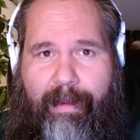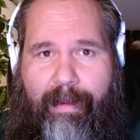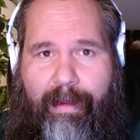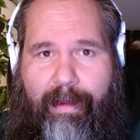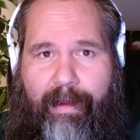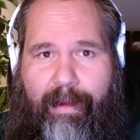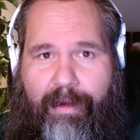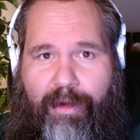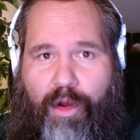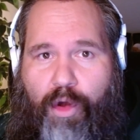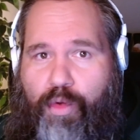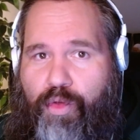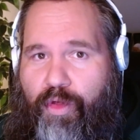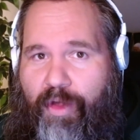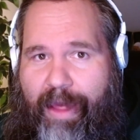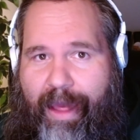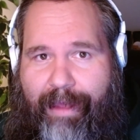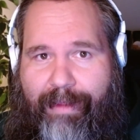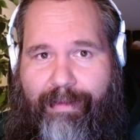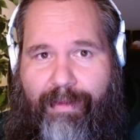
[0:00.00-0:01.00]
No
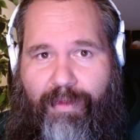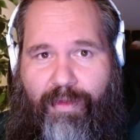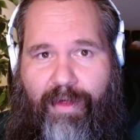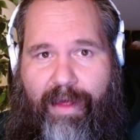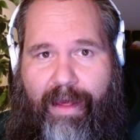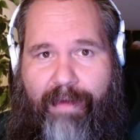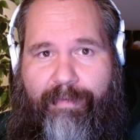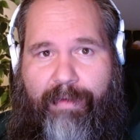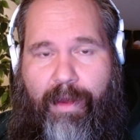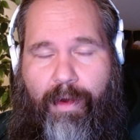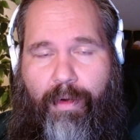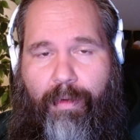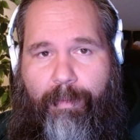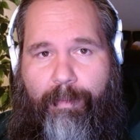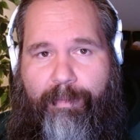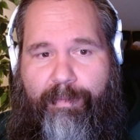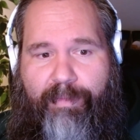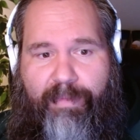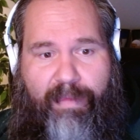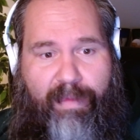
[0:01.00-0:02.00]
Jackson Jeffcoat.
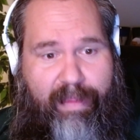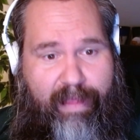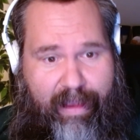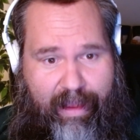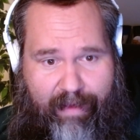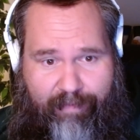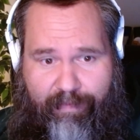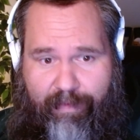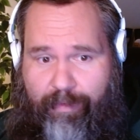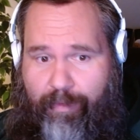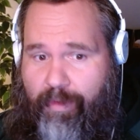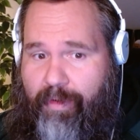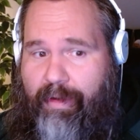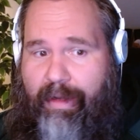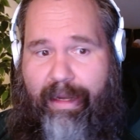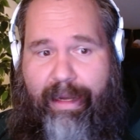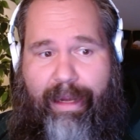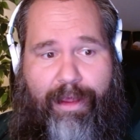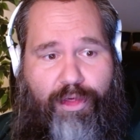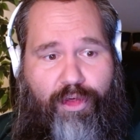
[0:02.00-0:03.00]
They have
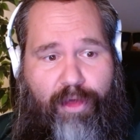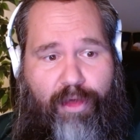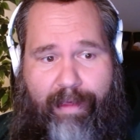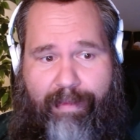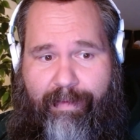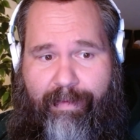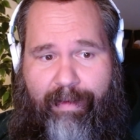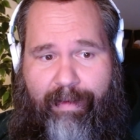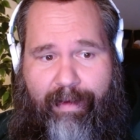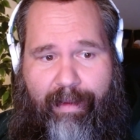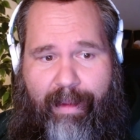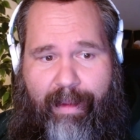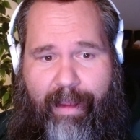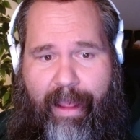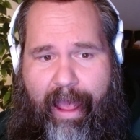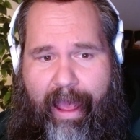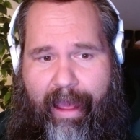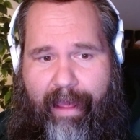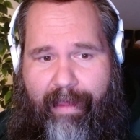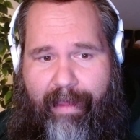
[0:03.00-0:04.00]
certainly adjusted
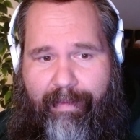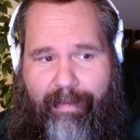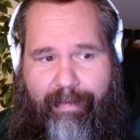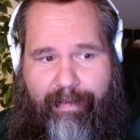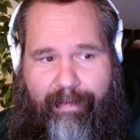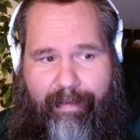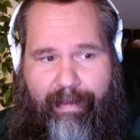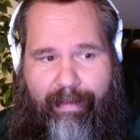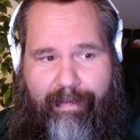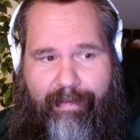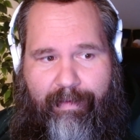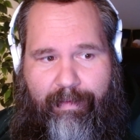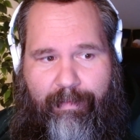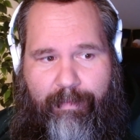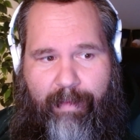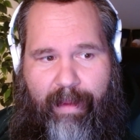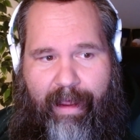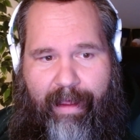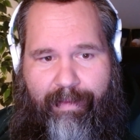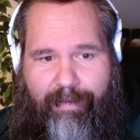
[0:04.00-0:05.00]
as the
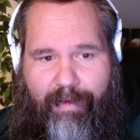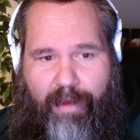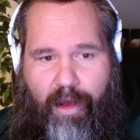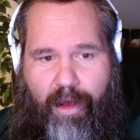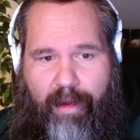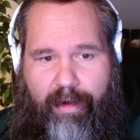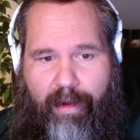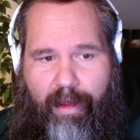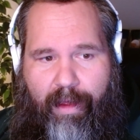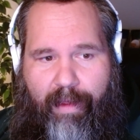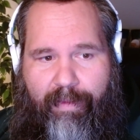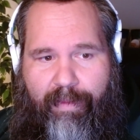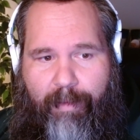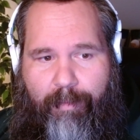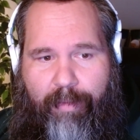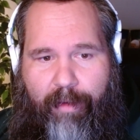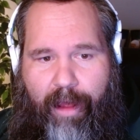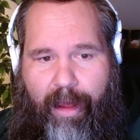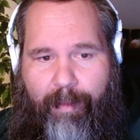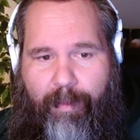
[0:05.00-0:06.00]
season has gone on. The
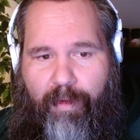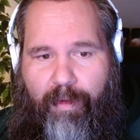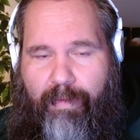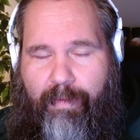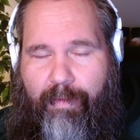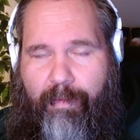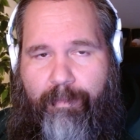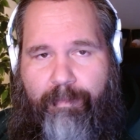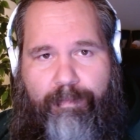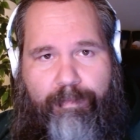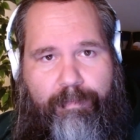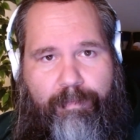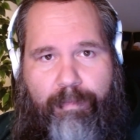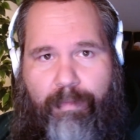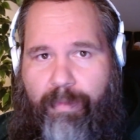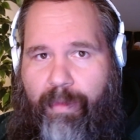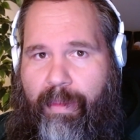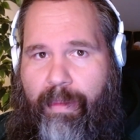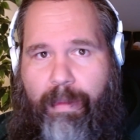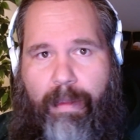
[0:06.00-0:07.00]
Bombers,
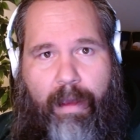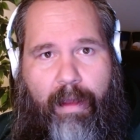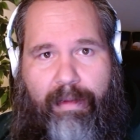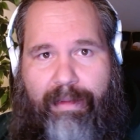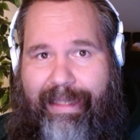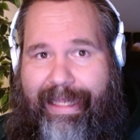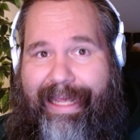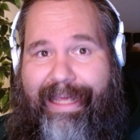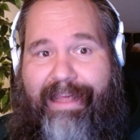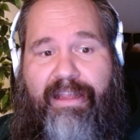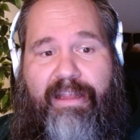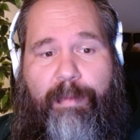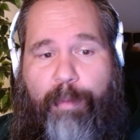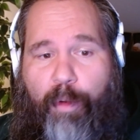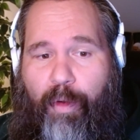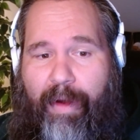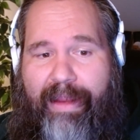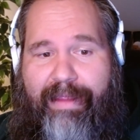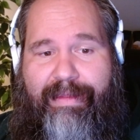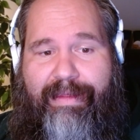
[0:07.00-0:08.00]
the least
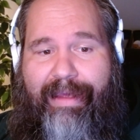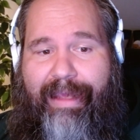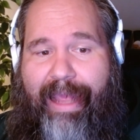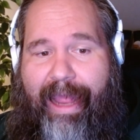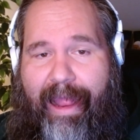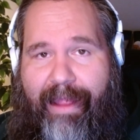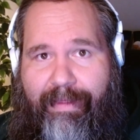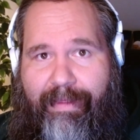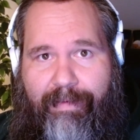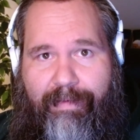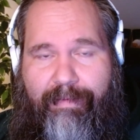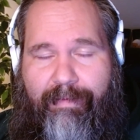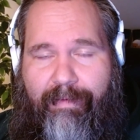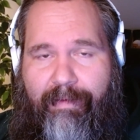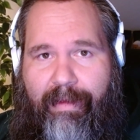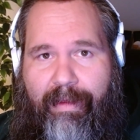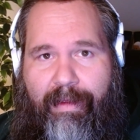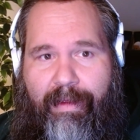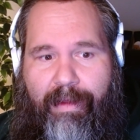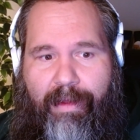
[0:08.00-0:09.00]
points against
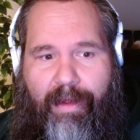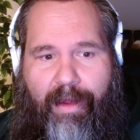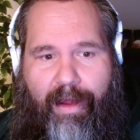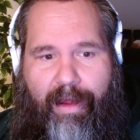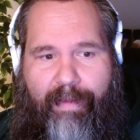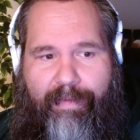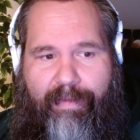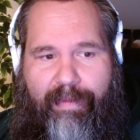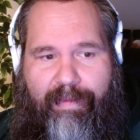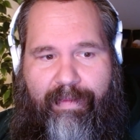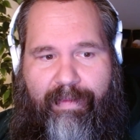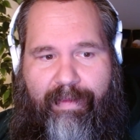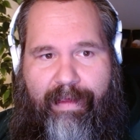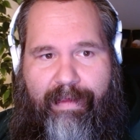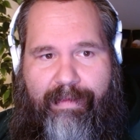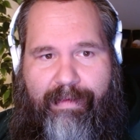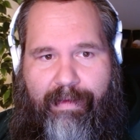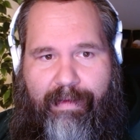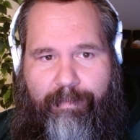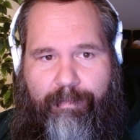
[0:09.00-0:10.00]
on the
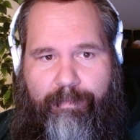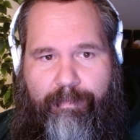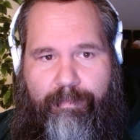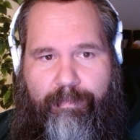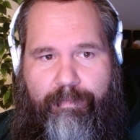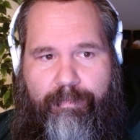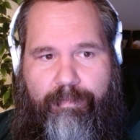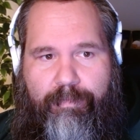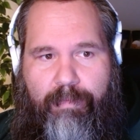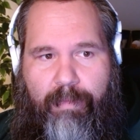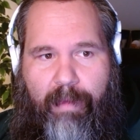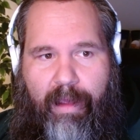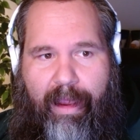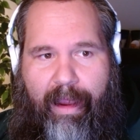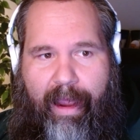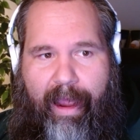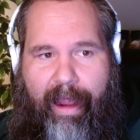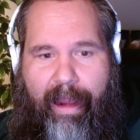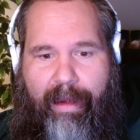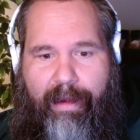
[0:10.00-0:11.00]
season.
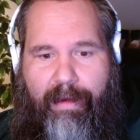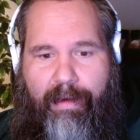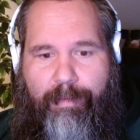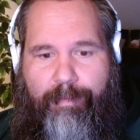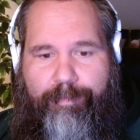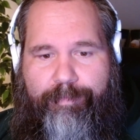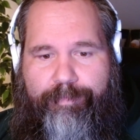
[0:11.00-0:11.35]
And